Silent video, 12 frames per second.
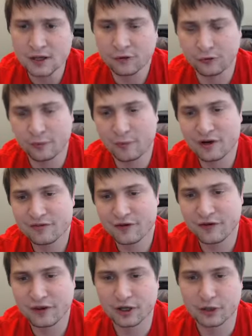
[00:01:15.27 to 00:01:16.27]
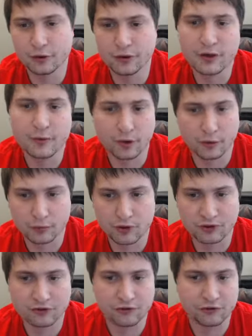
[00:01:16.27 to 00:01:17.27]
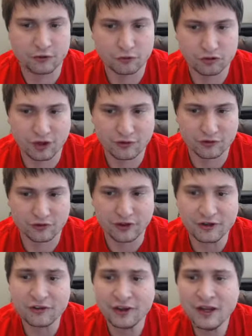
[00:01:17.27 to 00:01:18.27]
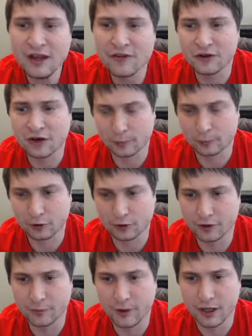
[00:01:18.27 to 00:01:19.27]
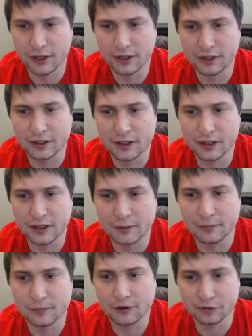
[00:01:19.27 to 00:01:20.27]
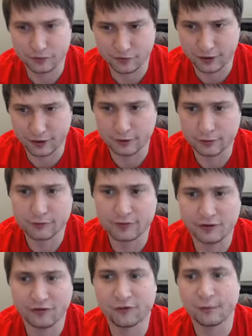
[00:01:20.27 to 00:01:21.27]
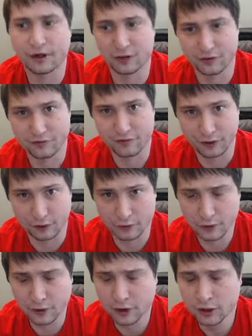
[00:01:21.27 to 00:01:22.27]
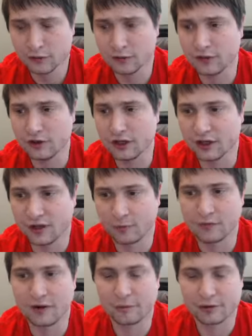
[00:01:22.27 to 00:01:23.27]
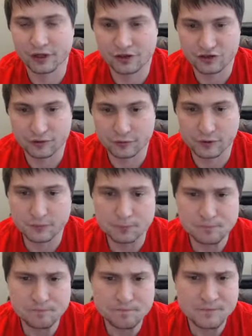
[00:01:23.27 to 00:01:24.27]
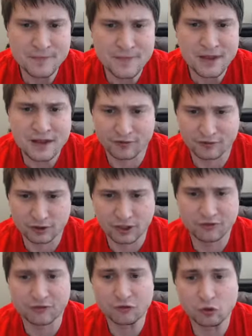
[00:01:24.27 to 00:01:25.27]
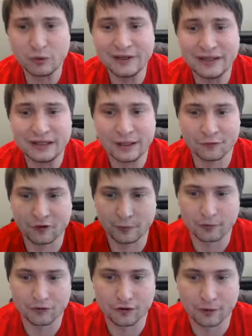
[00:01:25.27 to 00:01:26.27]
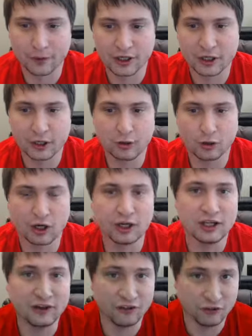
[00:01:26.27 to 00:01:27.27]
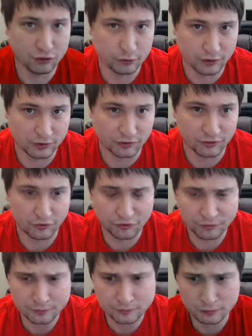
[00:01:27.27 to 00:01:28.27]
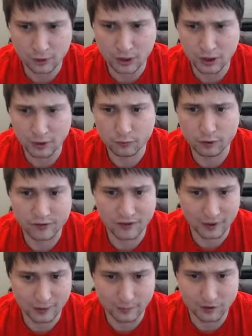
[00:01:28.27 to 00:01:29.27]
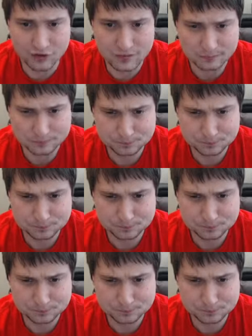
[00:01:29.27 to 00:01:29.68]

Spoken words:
So I modified the code in the build process to use Java 6, then uploaded my EAR file, that's the binary file for the type of application I've written. After lots of tweaking, I was able to start my code on an EC2 instance running that image.